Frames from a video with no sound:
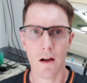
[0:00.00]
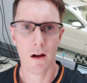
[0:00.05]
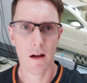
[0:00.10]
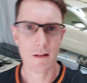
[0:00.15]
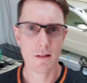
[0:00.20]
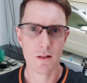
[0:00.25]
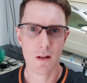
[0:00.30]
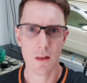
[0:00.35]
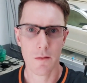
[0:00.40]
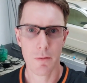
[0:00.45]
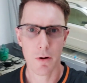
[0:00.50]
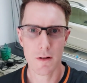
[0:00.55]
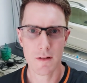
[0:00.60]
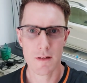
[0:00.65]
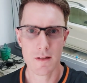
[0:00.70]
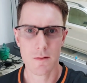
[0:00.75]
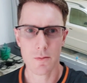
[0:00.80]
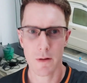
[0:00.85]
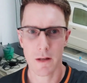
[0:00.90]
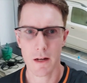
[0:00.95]
guys, so the
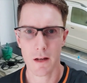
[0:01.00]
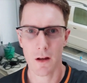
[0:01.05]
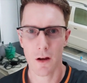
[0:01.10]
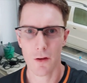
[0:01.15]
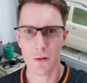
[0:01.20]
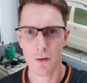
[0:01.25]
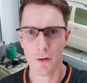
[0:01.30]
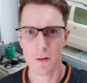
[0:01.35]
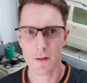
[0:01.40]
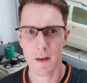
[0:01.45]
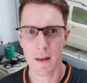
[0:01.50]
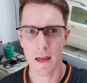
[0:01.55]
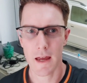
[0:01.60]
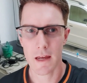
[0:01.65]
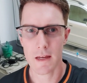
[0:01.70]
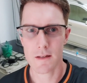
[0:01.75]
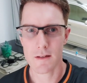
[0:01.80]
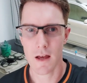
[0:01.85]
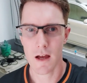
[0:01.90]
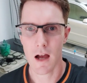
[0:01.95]
process we're going to go through
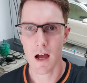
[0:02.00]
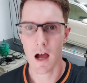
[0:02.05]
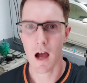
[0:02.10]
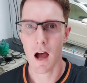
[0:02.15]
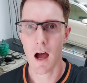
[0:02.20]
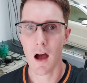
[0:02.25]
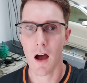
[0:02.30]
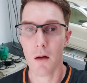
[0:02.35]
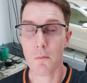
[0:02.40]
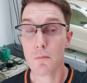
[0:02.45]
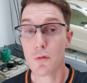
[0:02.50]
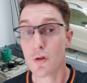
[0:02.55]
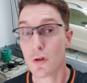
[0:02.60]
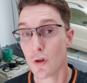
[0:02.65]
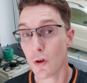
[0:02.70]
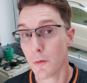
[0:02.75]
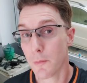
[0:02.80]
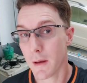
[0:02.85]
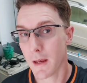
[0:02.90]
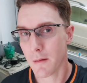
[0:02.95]
today is
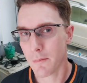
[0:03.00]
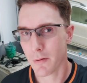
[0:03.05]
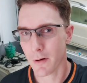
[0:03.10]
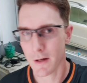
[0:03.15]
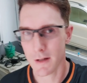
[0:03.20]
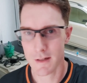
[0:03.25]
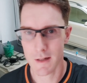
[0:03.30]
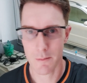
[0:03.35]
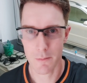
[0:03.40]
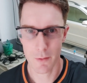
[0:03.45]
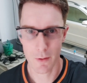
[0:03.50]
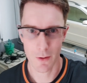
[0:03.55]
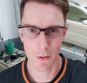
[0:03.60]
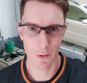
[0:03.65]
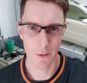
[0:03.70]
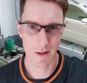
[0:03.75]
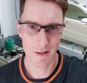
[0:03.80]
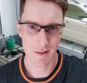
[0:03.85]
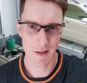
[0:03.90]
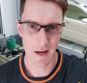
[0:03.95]
should be pretty simple. You
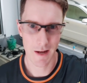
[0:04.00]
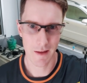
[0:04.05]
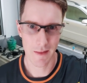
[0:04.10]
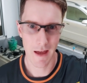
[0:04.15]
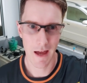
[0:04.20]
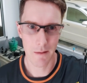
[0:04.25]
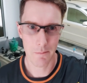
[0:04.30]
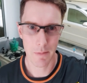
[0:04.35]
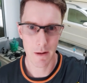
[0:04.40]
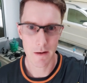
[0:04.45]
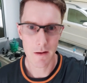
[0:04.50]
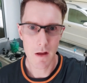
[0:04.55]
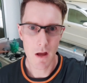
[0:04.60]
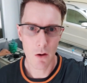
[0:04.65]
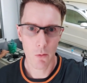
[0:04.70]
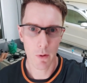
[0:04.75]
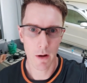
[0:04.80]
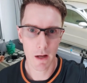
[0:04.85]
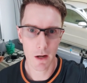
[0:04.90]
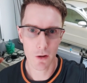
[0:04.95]
always say that, but
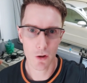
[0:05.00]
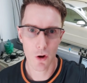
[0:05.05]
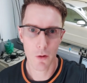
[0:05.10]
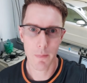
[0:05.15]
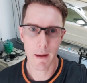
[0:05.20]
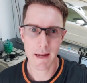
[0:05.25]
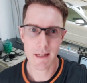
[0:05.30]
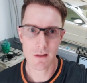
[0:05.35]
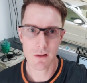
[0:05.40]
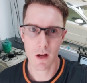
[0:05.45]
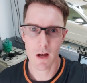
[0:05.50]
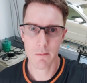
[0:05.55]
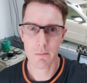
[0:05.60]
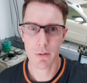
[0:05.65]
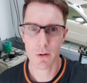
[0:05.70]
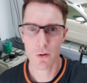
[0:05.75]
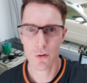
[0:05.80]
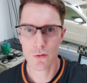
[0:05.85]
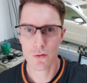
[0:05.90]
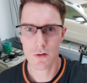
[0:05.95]
we're going to do a baseline
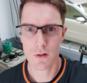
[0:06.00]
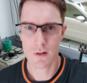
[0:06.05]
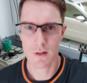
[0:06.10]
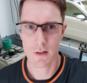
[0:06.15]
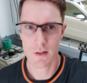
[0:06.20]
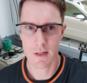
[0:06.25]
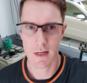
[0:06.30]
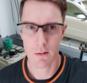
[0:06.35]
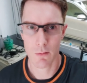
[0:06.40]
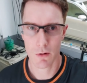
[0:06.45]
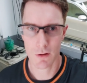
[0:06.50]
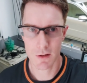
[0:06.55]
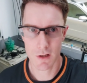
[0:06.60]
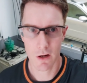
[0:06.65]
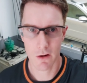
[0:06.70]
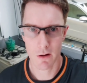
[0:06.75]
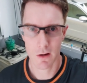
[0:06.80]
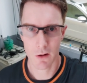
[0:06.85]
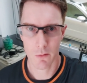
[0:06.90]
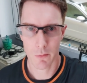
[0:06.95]
pull just to see what's
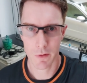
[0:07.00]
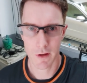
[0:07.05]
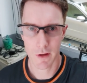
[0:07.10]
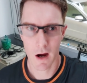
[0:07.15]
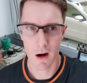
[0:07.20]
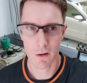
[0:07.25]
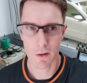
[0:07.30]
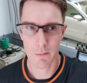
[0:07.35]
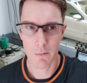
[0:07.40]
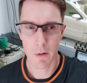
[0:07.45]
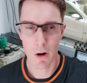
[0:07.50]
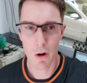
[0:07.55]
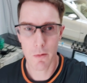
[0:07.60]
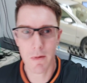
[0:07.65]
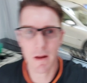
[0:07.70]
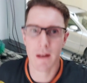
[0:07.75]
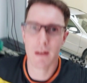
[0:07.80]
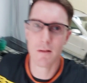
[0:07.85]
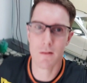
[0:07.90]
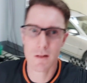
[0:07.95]
going on with the car at the
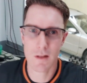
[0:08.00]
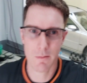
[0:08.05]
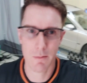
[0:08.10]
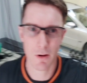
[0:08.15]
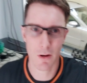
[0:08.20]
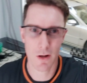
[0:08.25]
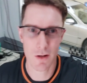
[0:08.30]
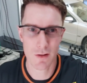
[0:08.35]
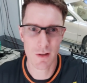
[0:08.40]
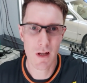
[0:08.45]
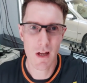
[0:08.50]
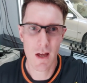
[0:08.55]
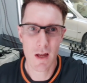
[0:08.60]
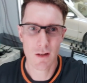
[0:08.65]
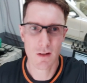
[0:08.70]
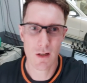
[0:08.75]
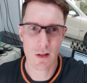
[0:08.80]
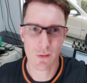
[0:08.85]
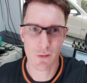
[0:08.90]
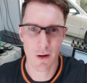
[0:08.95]
moment, and to be honest,
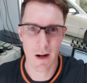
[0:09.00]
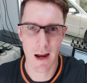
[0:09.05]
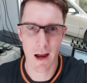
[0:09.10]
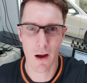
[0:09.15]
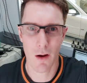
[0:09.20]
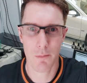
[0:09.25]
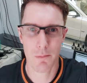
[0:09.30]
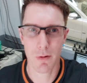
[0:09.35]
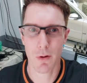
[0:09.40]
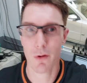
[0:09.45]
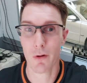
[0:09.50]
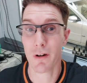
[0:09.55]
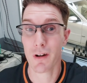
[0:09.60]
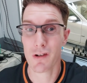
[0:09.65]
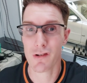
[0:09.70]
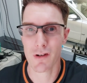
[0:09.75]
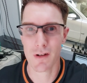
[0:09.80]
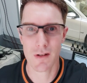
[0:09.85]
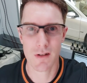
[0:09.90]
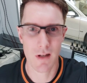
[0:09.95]
just for our pure
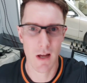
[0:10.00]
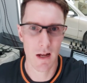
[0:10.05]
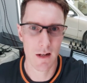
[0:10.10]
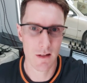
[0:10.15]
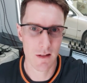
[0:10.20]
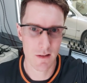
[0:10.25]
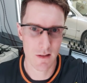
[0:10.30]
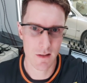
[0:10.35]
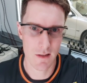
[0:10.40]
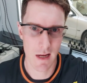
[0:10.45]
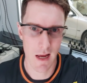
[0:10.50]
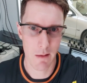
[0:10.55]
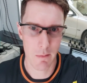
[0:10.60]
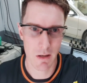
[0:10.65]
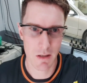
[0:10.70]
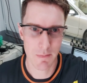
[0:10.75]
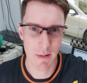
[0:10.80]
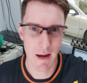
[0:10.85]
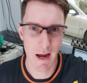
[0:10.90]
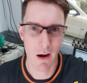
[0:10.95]
interest, just to see how
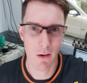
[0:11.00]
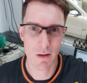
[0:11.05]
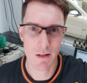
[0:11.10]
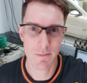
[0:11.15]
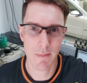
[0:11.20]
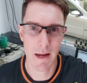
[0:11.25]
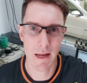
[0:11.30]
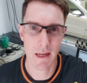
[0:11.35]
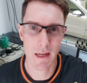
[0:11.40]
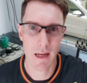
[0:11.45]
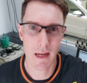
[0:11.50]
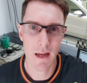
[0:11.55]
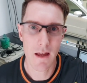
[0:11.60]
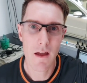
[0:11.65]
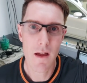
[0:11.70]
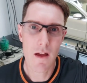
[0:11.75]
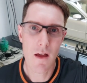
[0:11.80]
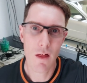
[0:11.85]
much power it's making.